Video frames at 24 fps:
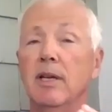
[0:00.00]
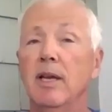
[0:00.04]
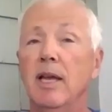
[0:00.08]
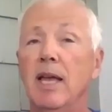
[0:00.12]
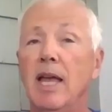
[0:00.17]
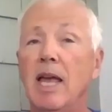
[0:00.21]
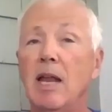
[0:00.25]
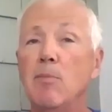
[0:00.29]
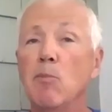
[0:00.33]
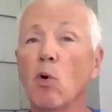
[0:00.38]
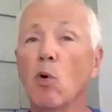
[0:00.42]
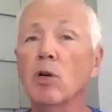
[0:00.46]

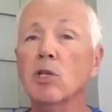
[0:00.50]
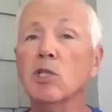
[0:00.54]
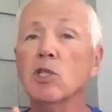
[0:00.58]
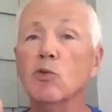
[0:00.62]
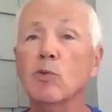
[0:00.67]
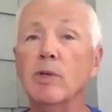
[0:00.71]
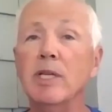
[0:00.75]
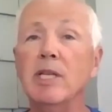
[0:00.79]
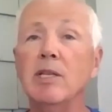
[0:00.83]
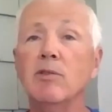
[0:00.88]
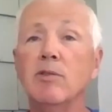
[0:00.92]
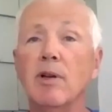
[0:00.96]
And more
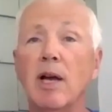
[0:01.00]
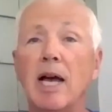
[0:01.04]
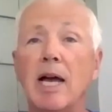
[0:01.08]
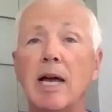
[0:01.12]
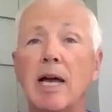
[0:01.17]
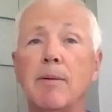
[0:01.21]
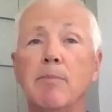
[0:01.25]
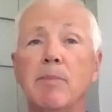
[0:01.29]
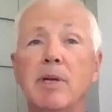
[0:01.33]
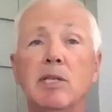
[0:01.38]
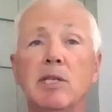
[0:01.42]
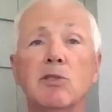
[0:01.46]
screen
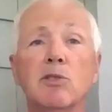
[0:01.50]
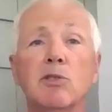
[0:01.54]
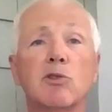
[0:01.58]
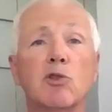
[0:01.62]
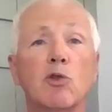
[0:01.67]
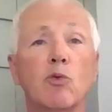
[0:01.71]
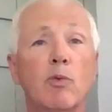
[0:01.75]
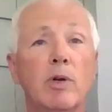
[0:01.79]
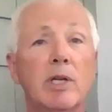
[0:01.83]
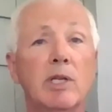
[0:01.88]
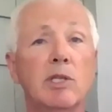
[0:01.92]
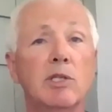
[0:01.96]
time means that
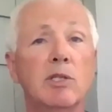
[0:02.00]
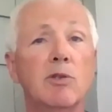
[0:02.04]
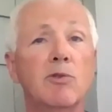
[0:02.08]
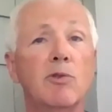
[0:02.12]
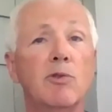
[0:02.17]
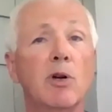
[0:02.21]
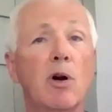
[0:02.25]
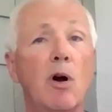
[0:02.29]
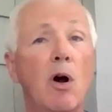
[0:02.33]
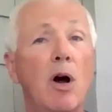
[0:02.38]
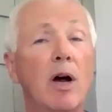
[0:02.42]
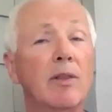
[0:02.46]
the risk to
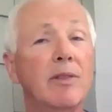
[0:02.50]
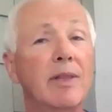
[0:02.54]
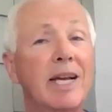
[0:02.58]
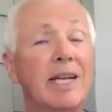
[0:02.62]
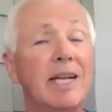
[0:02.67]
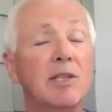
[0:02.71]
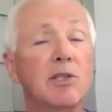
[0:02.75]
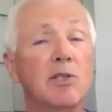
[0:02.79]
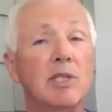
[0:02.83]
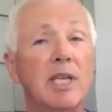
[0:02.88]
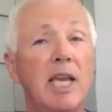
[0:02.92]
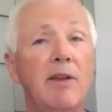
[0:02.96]
their
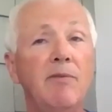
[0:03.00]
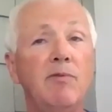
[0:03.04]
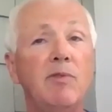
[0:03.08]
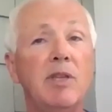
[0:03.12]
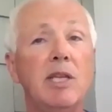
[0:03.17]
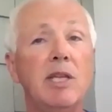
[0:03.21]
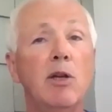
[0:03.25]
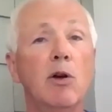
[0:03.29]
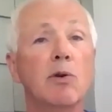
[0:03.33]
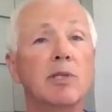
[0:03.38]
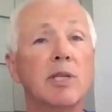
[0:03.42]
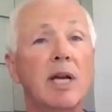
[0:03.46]
online safety
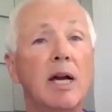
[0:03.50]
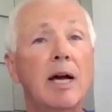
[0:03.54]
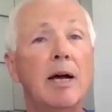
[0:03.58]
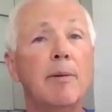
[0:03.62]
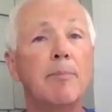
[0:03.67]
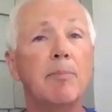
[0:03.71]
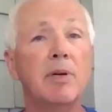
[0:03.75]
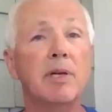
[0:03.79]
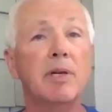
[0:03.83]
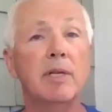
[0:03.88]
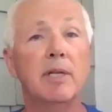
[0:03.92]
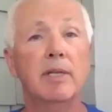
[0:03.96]
goes
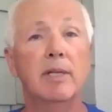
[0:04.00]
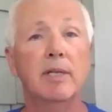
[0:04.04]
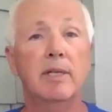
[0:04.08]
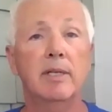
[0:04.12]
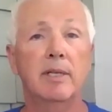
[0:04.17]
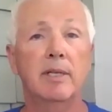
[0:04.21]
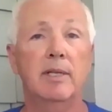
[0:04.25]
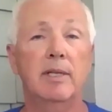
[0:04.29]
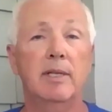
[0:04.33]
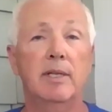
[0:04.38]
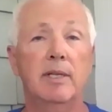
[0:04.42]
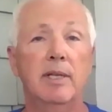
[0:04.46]
up.
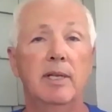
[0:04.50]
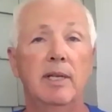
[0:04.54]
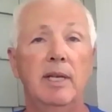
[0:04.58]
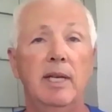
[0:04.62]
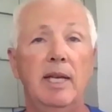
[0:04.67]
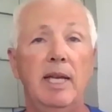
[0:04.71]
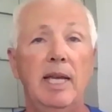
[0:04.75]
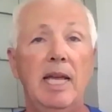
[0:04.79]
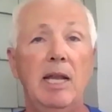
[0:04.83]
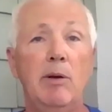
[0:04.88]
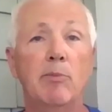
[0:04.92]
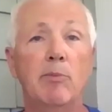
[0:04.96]

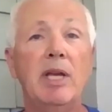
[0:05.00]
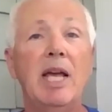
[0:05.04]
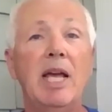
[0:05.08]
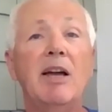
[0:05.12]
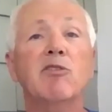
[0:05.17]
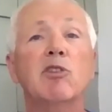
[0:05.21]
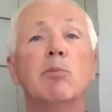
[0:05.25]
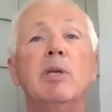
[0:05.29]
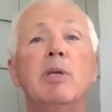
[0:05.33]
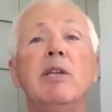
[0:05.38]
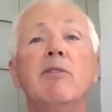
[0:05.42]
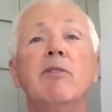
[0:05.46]
And we
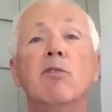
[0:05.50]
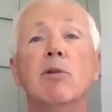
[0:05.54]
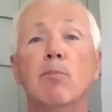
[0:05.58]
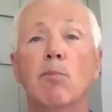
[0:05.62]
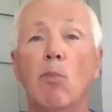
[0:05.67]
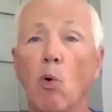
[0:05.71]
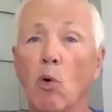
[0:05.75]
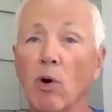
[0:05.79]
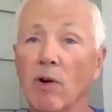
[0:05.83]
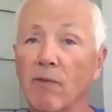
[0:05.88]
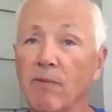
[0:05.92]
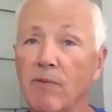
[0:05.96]
have to be even
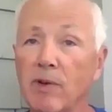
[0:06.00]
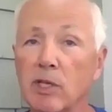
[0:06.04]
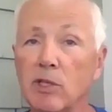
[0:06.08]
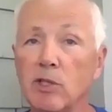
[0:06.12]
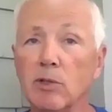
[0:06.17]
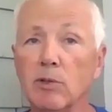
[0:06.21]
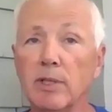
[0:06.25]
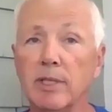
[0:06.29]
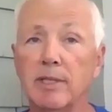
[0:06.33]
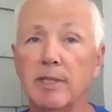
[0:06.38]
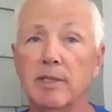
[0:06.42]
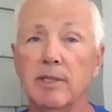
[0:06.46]
more
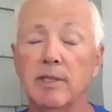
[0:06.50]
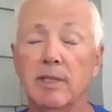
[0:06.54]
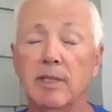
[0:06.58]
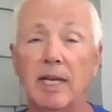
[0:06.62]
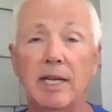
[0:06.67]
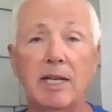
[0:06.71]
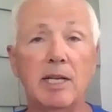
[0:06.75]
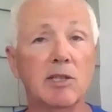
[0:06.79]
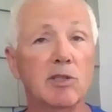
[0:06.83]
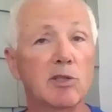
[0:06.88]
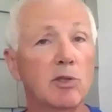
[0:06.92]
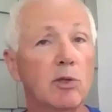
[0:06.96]
vigilant
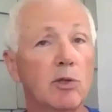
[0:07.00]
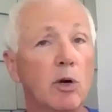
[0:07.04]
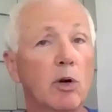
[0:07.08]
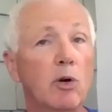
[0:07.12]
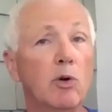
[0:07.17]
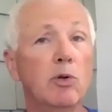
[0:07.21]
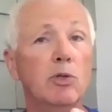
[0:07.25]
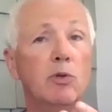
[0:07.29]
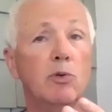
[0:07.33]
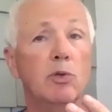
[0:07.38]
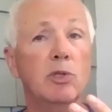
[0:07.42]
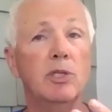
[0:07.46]
against
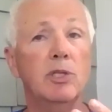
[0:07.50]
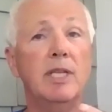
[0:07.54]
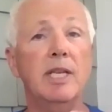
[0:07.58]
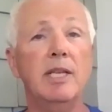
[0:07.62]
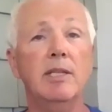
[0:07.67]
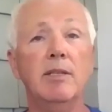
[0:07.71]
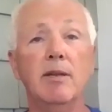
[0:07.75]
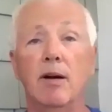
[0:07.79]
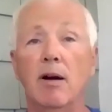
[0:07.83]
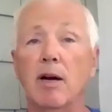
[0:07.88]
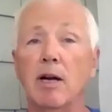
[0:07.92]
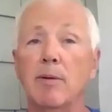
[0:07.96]
those who seek
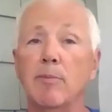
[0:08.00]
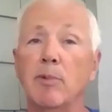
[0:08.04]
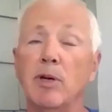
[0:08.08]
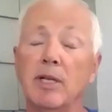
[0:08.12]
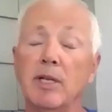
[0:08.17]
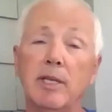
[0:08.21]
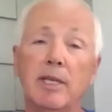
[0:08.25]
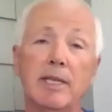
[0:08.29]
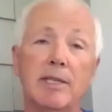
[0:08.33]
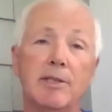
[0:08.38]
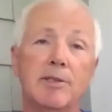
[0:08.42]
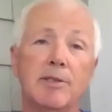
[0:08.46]
to harm our
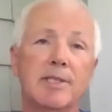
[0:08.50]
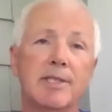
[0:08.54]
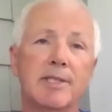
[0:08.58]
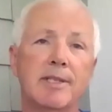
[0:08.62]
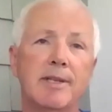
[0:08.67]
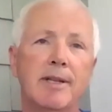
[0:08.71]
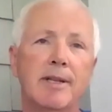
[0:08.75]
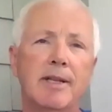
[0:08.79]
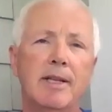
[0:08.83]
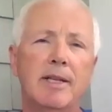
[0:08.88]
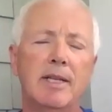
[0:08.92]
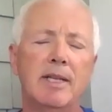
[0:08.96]
kids.
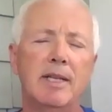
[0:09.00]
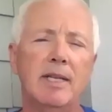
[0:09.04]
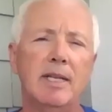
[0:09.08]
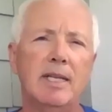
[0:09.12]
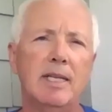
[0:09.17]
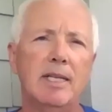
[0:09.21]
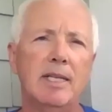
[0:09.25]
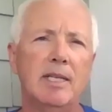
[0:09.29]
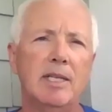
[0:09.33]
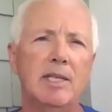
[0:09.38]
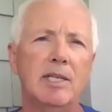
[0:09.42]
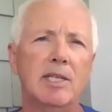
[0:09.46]

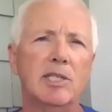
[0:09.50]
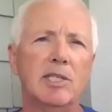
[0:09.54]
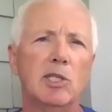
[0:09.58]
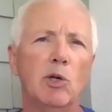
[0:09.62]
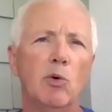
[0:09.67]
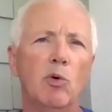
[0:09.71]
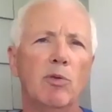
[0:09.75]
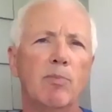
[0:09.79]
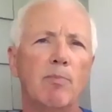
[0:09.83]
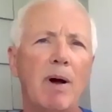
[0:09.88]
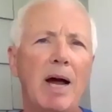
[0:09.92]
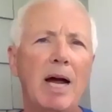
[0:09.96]
So
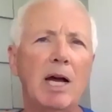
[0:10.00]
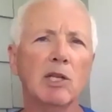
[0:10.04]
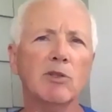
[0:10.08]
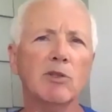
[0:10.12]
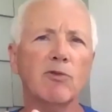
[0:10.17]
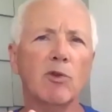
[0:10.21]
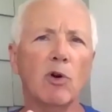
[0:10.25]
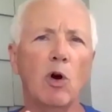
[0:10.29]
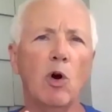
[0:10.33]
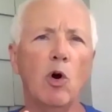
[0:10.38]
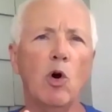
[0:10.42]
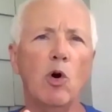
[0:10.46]
with Miles
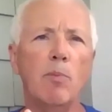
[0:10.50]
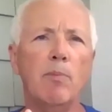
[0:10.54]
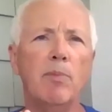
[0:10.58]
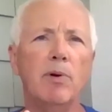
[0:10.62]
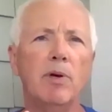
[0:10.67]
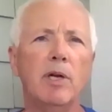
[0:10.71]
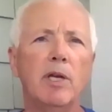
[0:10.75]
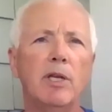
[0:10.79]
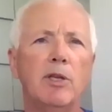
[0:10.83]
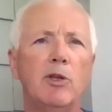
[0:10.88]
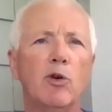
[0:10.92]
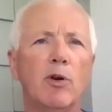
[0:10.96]
for Hope,
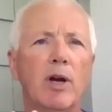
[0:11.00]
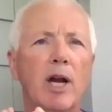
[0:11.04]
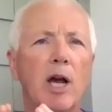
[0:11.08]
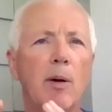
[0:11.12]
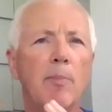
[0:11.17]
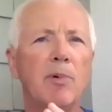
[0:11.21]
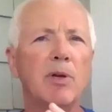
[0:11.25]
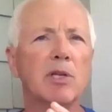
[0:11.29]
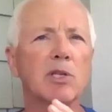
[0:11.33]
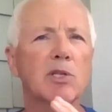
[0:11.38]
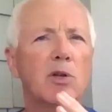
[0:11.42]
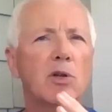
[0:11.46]
you're
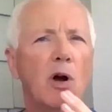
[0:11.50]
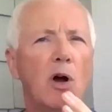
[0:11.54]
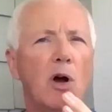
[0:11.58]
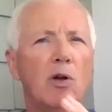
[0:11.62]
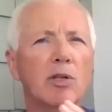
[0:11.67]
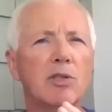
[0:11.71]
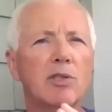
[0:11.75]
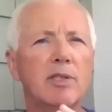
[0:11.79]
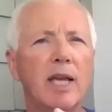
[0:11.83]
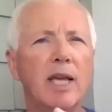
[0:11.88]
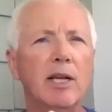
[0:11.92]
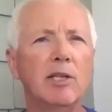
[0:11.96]
helping us call
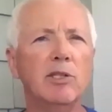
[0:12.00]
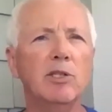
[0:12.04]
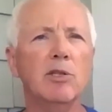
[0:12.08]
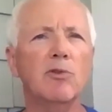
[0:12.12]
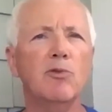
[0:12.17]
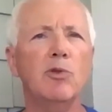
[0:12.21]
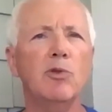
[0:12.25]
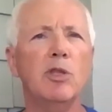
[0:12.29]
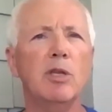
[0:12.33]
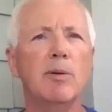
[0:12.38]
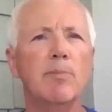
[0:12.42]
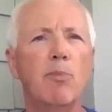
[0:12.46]
attention
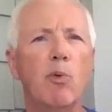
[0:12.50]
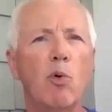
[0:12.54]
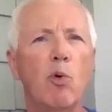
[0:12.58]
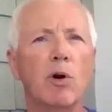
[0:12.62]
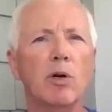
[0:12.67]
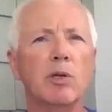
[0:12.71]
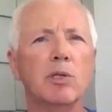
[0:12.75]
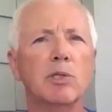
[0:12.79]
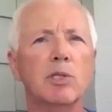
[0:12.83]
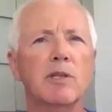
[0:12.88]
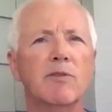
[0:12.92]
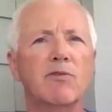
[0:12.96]
to the
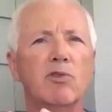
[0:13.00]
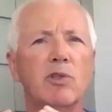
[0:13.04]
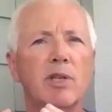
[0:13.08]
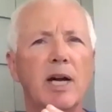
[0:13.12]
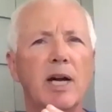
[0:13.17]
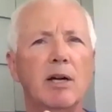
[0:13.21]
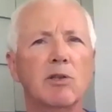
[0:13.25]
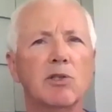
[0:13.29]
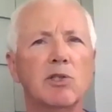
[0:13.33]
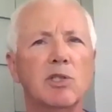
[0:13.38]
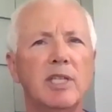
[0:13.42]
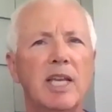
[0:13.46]
importance of
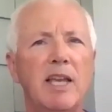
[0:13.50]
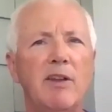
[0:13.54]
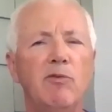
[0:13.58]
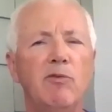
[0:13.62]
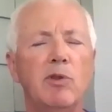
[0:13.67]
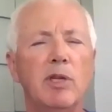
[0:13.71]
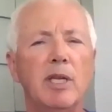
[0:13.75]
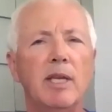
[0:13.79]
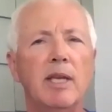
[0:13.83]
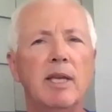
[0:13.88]
child safety,